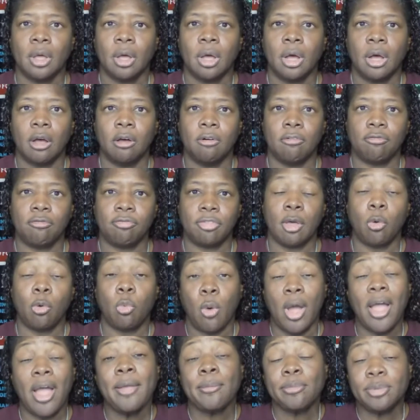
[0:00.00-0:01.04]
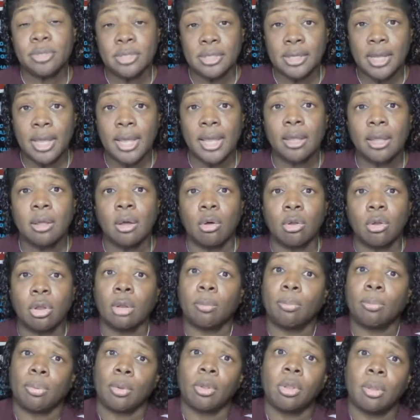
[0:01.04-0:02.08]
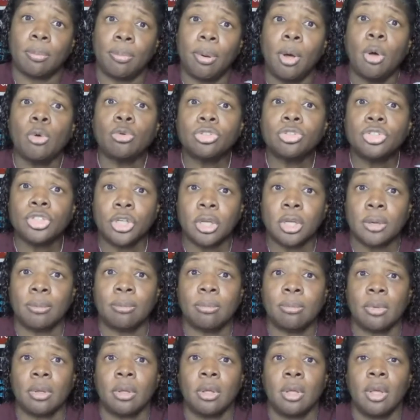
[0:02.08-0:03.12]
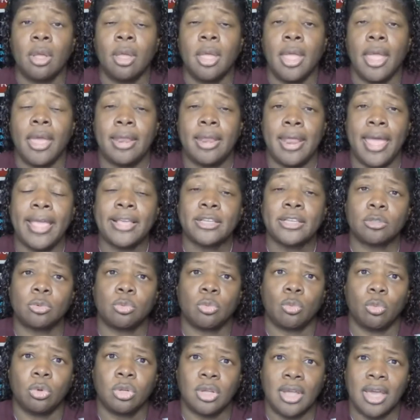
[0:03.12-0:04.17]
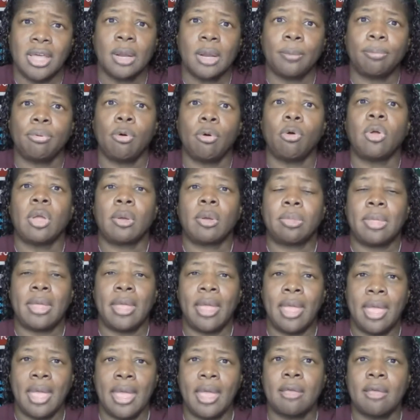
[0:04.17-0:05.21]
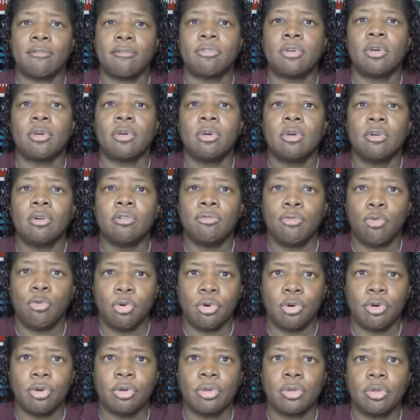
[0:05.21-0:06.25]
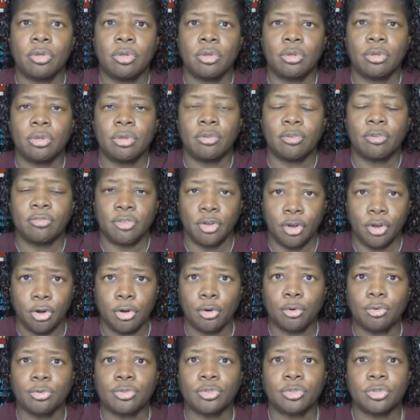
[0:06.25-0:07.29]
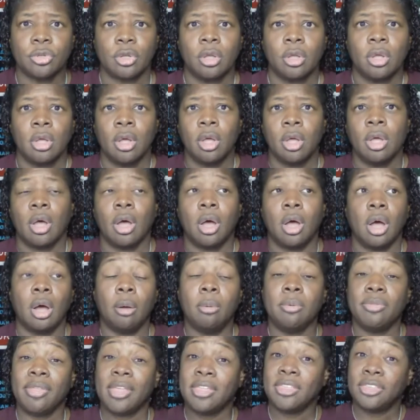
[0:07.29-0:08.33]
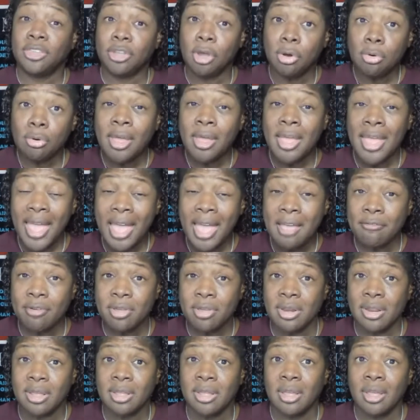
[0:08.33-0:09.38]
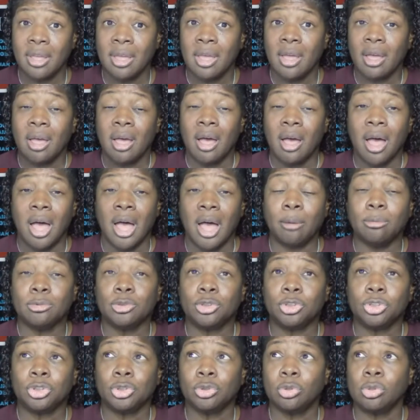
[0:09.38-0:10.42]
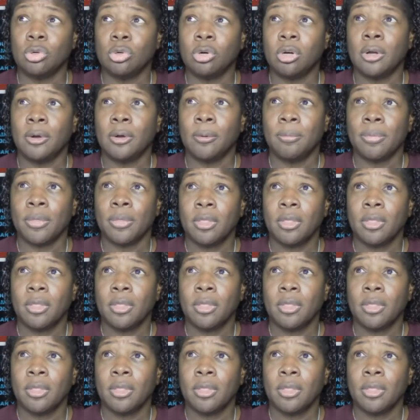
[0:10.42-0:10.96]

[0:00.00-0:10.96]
of the YMCA or the post gym and ask what kind of program they have for girls. If they don't have any, I'm sure